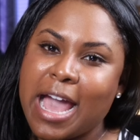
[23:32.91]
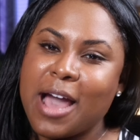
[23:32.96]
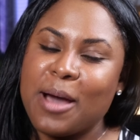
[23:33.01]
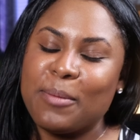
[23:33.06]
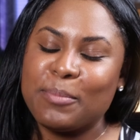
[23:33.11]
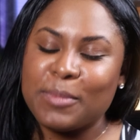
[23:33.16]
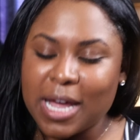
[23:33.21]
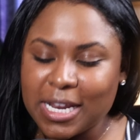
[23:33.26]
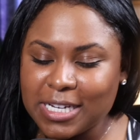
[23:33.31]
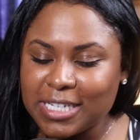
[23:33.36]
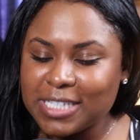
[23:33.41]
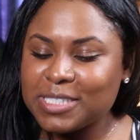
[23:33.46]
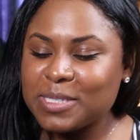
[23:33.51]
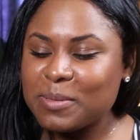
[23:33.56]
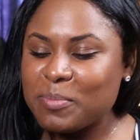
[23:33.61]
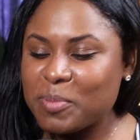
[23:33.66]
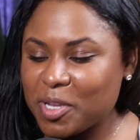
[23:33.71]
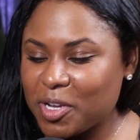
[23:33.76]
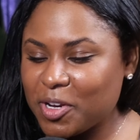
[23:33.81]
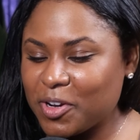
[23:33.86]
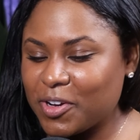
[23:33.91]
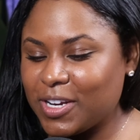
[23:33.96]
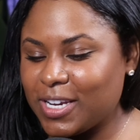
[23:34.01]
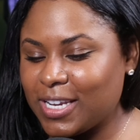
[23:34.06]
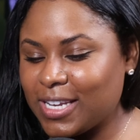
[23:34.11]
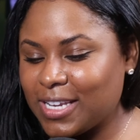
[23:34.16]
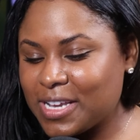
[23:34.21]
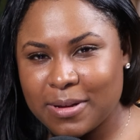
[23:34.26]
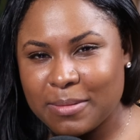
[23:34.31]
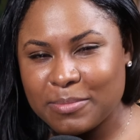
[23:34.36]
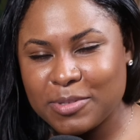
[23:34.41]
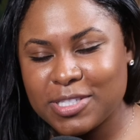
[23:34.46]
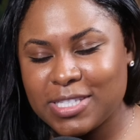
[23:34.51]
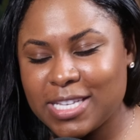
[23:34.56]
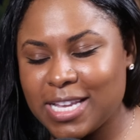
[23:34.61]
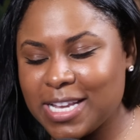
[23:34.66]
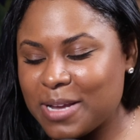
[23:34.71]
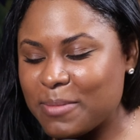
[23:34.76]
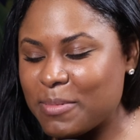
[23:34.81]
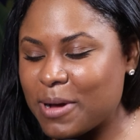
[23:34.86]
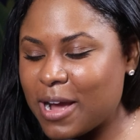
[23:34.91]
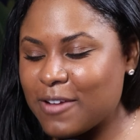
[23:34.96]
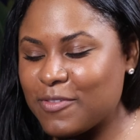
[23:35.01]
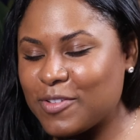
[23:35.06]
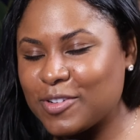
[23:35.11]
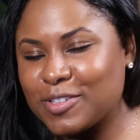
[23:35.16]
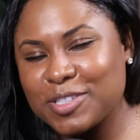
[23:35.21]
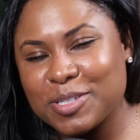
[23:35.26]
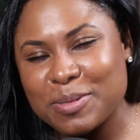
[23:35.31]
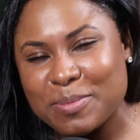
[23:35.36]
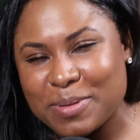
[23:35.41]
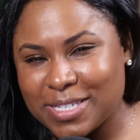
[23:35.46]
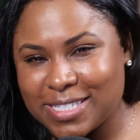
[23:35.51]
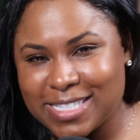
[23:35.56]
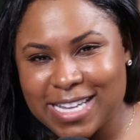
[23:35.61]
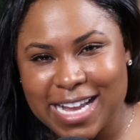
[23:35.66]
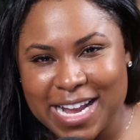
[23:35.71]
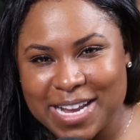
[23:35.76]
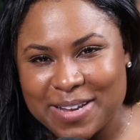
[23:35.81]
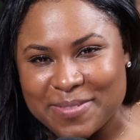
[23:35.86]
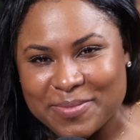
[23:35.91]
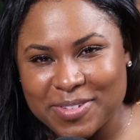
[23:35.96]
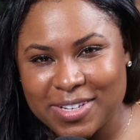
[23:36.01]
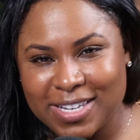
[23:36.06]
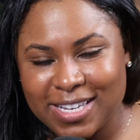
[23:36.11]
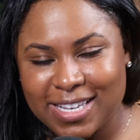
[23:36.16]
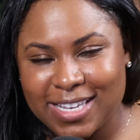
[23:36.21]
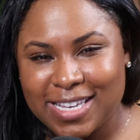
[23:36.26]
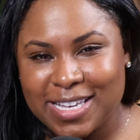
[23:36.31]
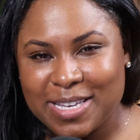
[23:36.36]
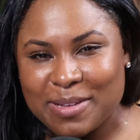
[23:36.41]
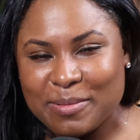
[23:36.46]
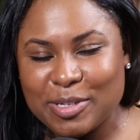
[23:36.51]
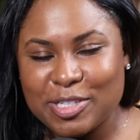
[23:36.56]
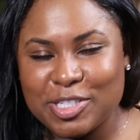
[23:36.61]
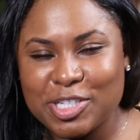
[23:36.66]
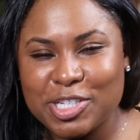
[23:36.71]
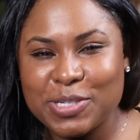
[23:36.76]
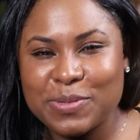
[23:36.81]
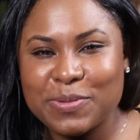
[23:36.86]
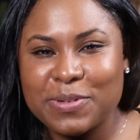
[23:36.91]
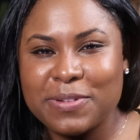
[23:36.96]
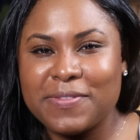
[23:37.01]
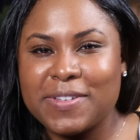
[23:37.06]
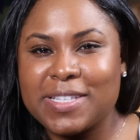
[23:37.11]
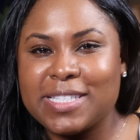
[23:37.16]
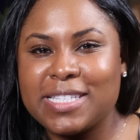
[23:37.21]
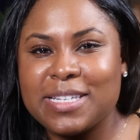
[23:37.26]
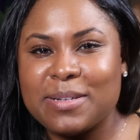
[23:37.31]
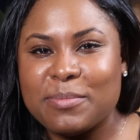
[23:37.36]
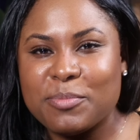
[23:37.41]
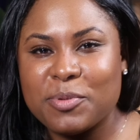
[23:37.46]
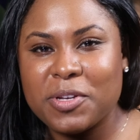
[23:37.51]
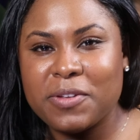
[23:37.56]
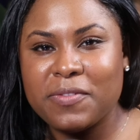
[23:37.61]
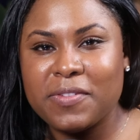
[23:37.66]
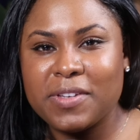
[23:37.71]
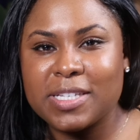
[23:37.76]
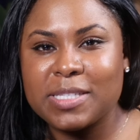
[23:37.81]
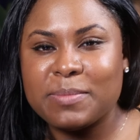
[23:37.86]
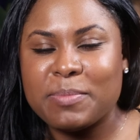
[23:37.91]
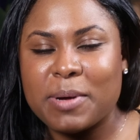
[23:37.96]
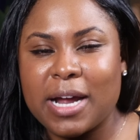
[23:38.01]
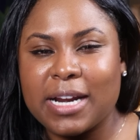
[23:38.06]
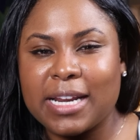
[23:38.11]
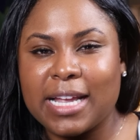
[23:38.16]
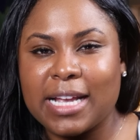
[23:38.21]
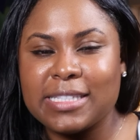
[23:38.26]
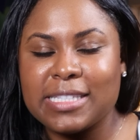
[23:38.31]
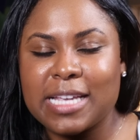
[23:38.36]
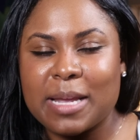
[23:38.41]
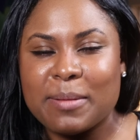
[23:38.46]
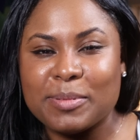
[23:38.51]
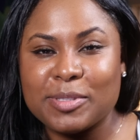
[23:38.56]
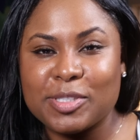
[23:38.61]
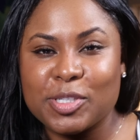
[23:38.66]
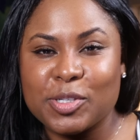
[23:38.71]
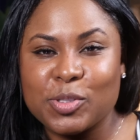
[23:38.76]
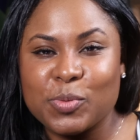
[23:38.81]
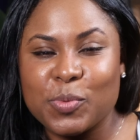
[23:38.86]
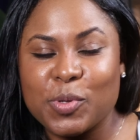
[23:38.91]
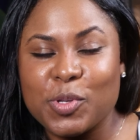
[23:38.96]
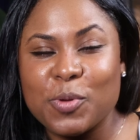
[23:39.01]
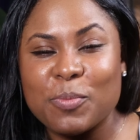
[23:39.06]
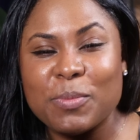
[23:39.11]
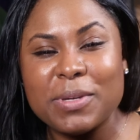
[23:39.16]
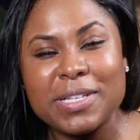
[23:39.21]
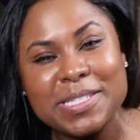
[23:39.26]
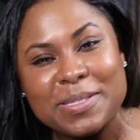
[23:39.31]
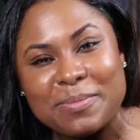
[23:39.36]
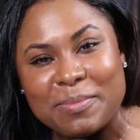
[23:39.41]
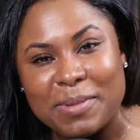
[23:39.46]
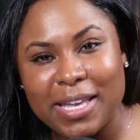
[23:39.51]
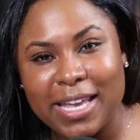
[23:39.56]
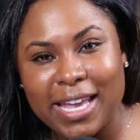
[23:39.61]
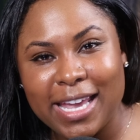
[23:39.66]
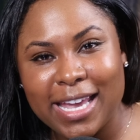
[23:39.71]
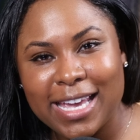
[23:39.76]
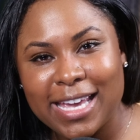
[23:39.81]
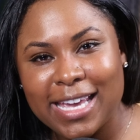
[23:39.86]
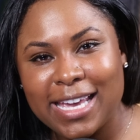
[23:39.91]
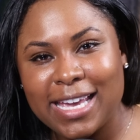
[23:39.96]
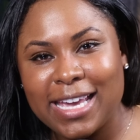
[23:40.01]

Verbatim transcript: I'm not disappearing. I'm just saying goodbye for a little bit of time. Make sure you revisit previous podcast episodes when you miss me.